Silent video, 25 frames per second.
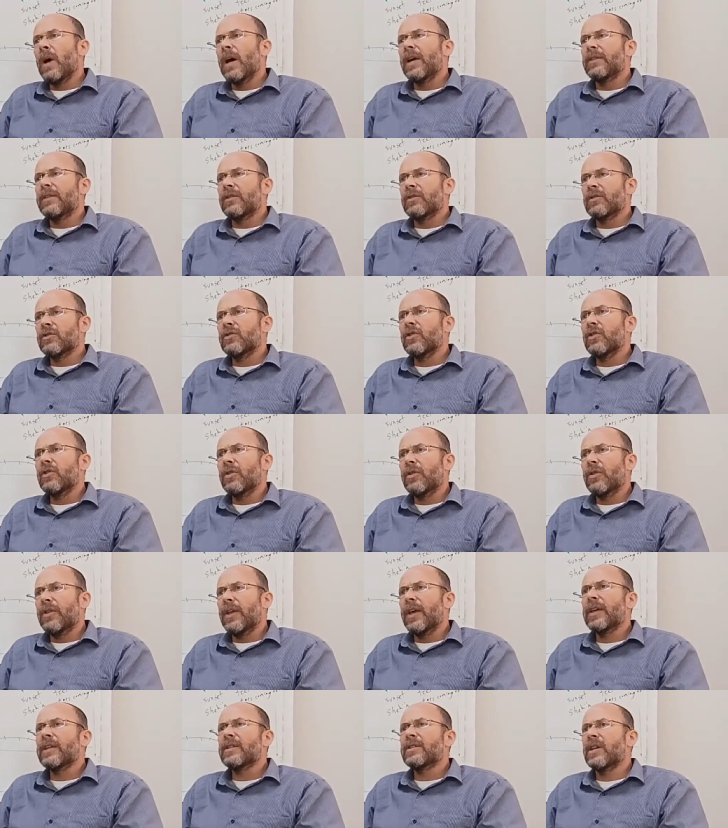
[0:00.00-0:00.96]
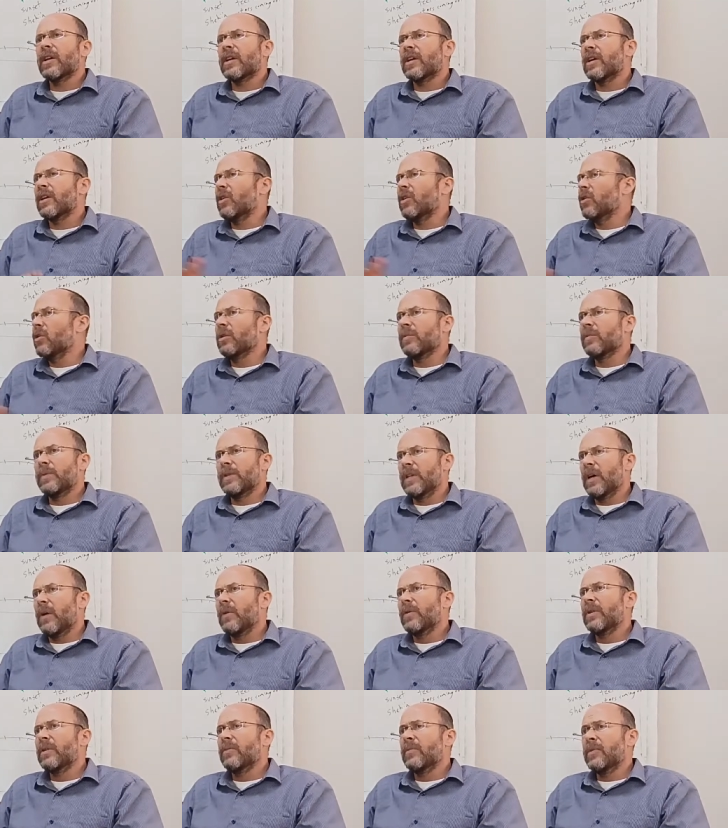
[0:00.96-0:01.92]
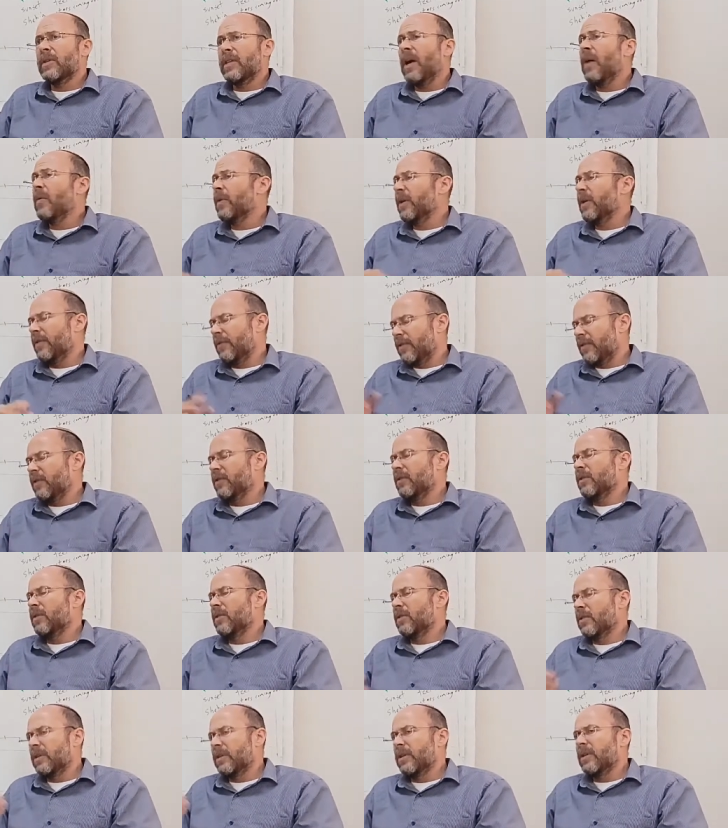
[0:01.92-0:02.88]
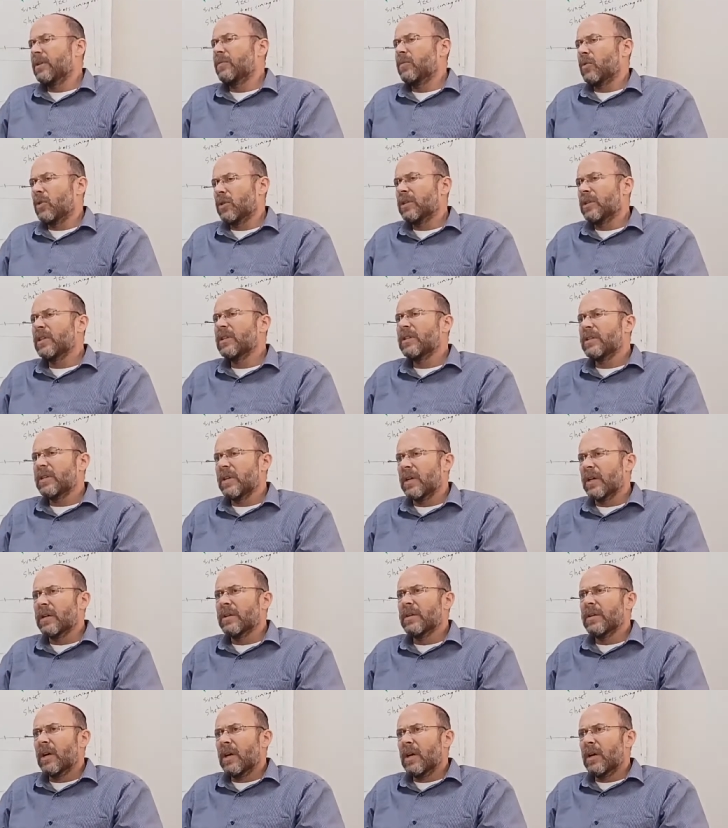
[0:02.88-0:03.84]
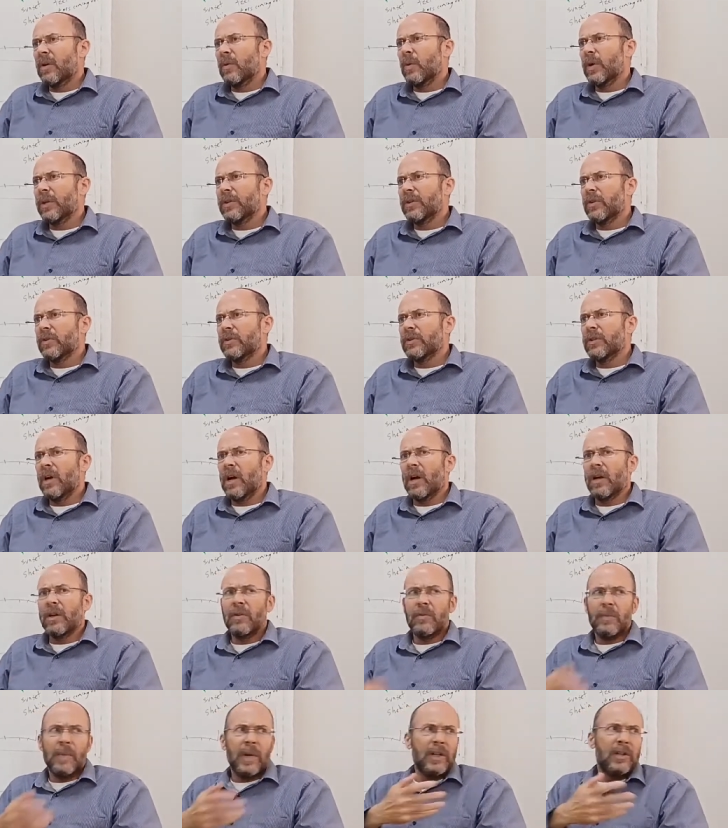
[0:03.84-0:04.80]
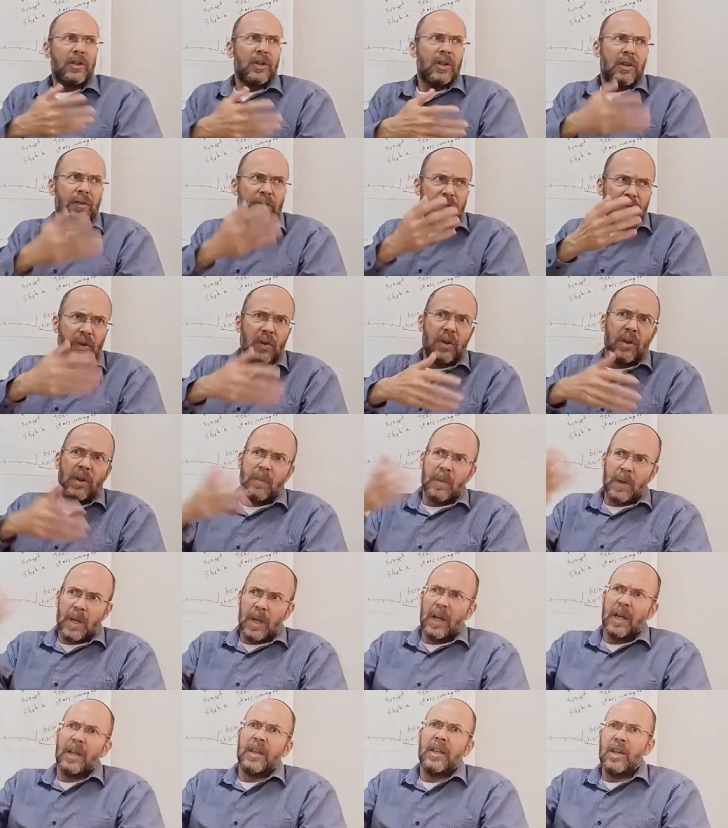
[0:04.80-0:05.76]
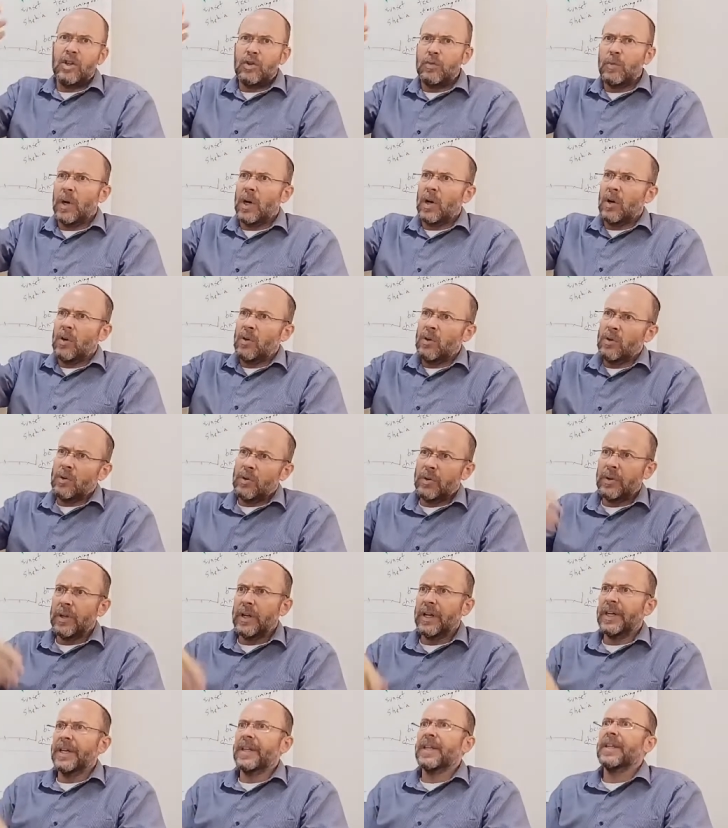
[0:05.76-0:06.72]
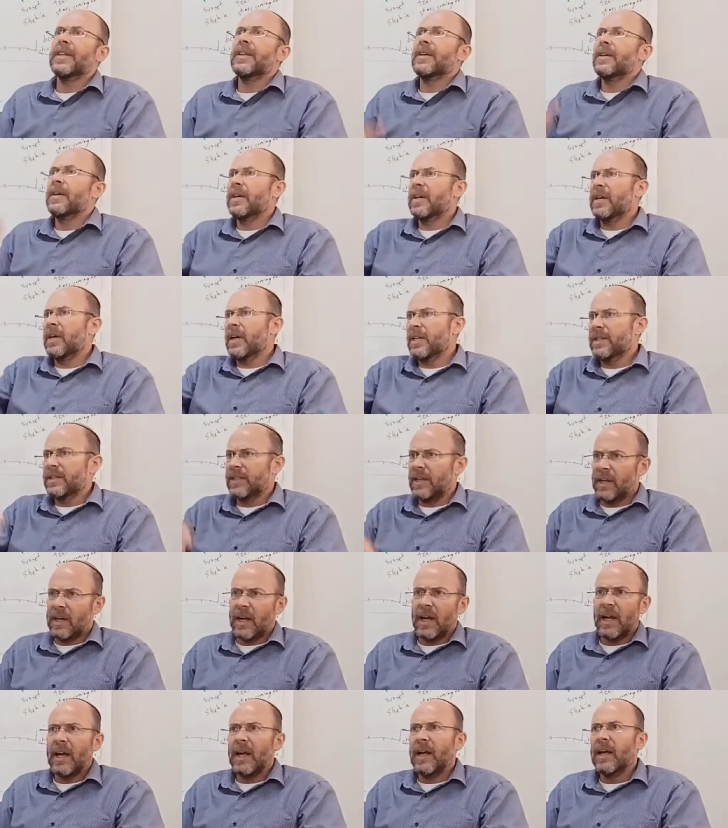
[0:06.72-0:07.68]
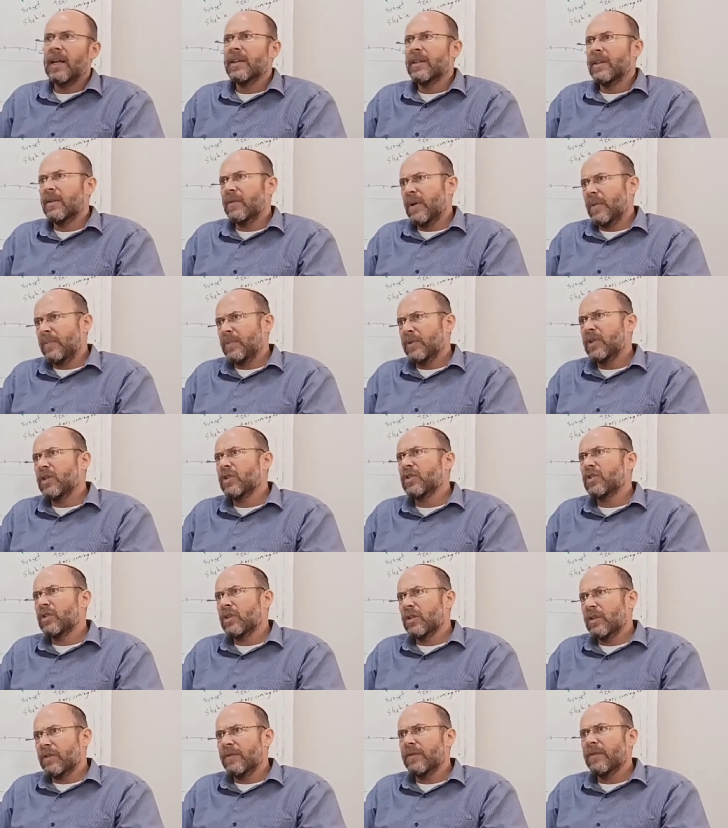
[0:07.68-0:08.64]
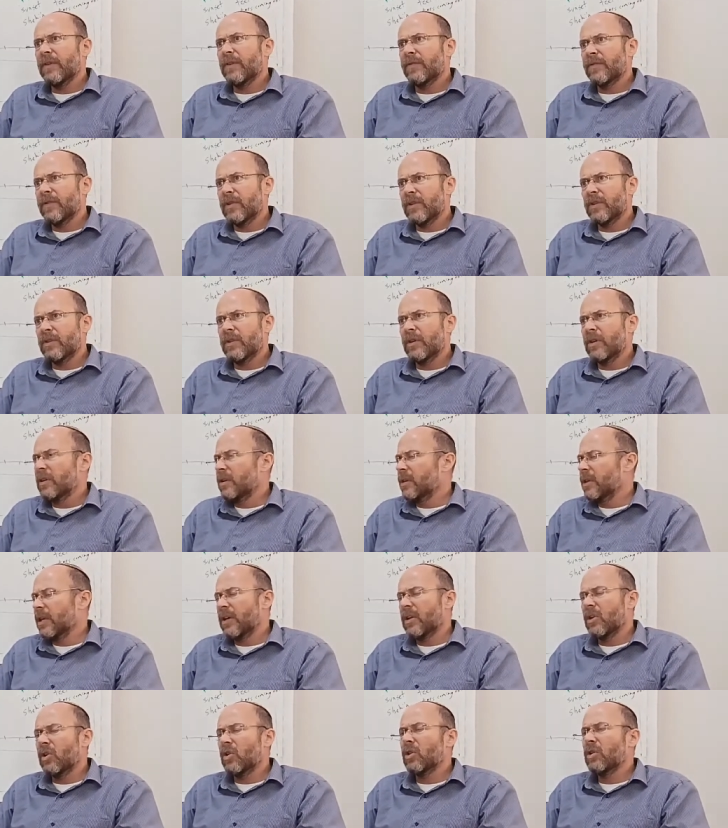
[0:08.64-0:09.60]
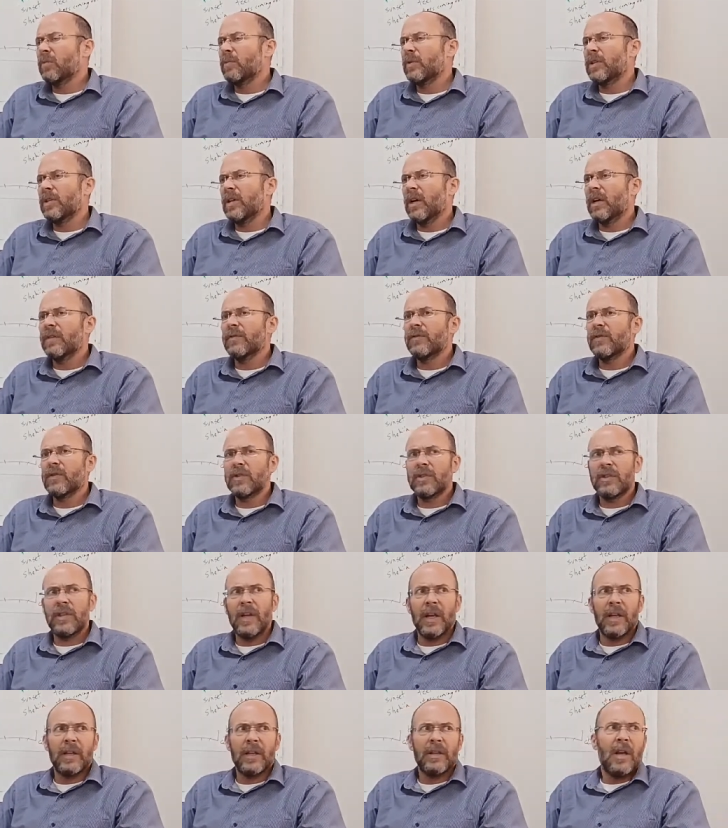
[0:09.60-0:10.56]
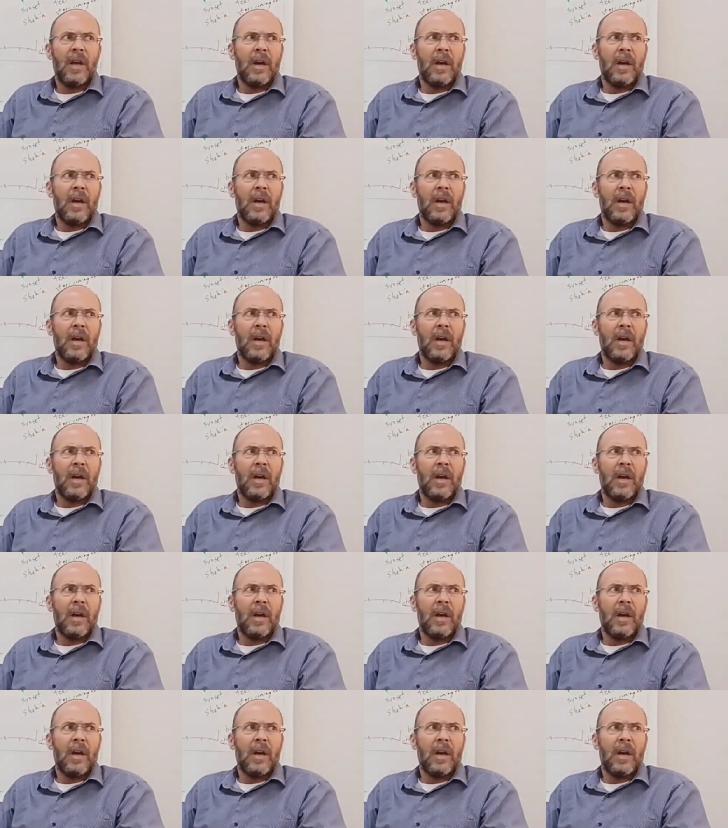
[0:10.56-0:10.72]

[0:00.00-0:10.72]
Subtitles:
Right, there are certain things that can only be done with the minyan. We have to learn it in more detail, what those are. You mentioned a few of them, Kaddish, Baruch Hu, the Chazara, the repetition of the... It can only be done if there's 10.